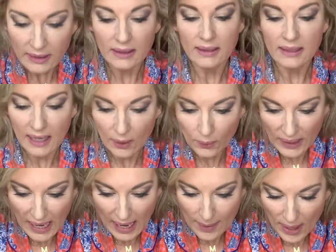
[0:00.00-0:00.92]
Now when
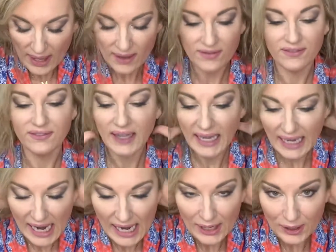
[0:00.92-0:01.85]
I'm flat
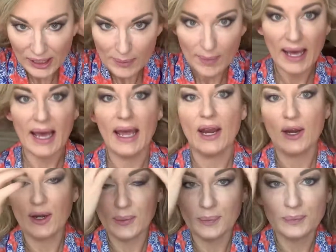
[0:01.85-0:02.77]
ironing my
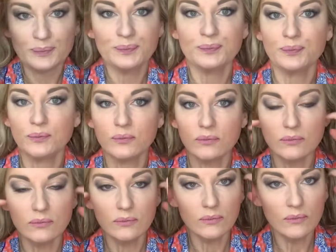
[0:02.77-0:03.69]
hair,
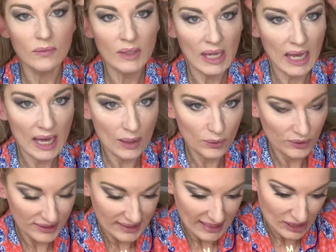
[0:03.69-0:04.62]
I will
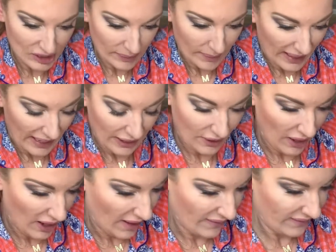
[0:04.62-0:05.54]
section my hair
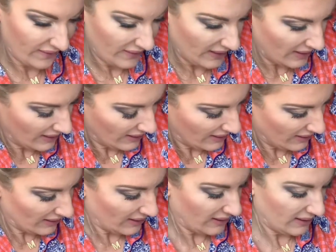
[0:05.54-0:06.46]
off
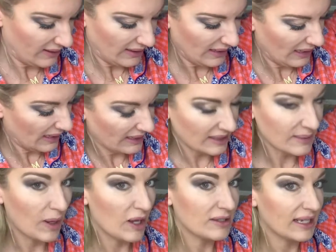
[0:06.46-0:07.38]
in
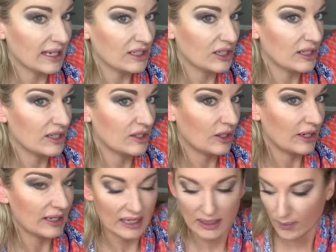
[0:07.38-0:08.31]
small sections
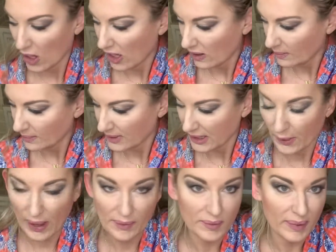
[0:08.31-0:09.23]
starting at the bottom. So
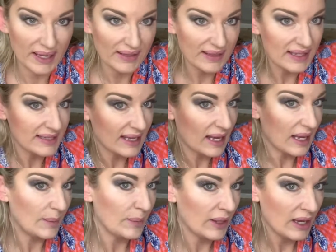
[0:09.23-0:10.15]
I would pin this
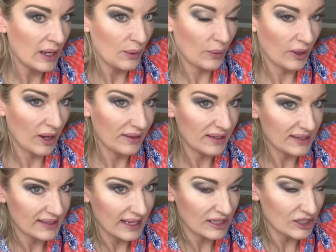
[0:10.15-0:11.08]
up, work on this
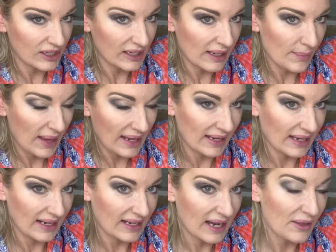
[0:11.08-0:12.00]
section, come back and
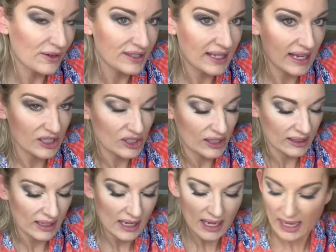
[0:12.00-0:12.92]
get another
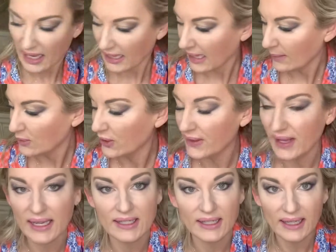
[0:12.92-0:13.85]
section and keep doing
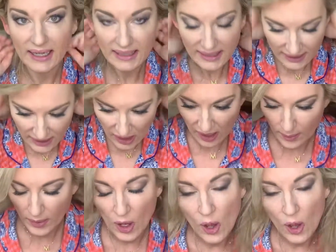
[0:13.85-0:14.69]
that until I get to the top.